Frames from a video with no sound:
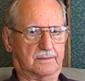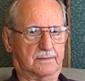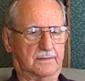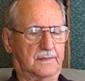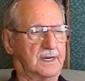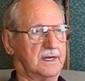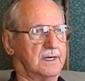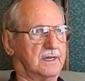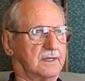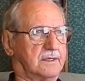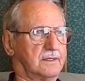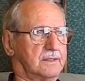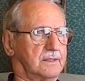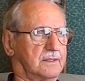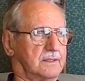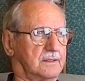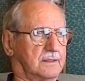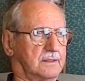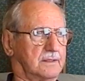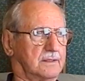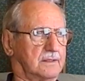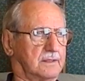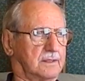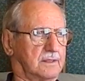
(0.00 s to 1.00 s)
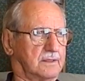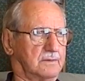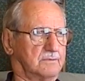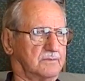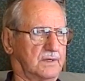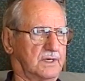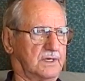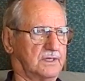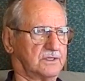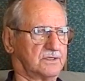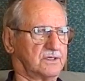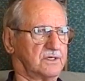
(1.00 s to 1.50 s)
made it
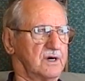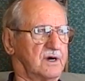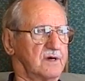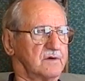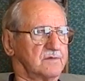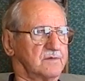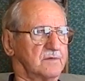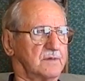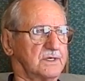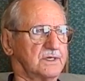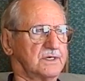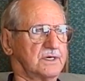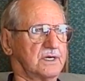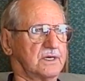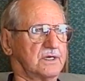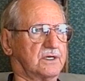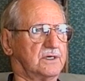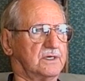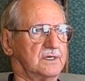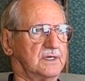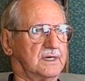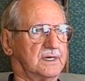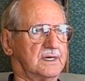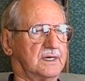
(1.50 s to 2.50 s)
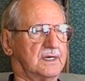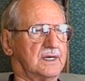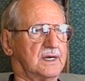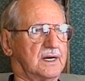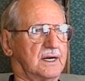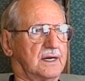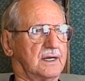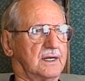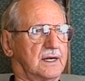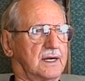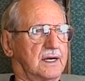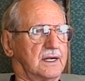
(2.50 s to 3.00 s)
me as comfortable as they could, and
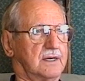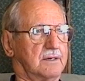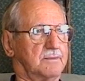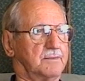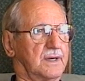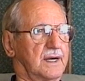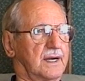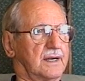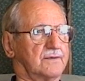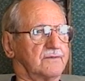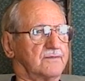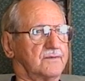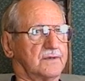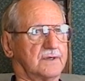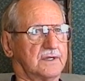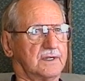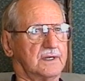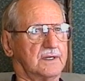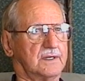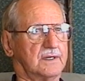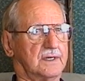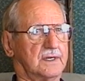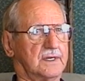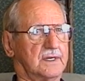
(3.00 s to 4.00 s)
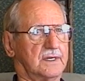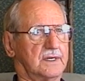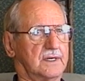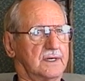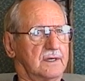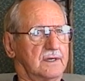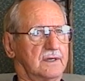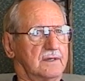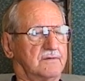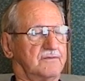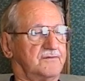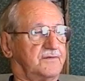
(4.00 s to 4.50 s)
I headed back for the
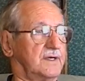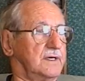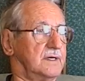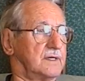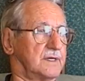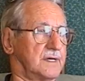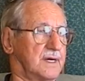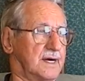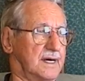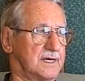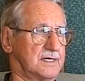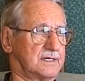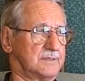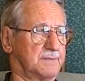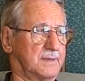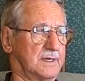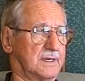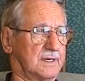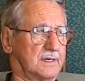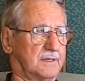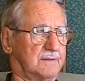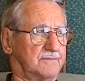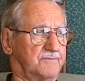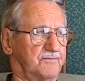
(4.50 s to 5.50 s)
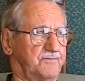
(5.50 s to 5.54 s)
field hospital.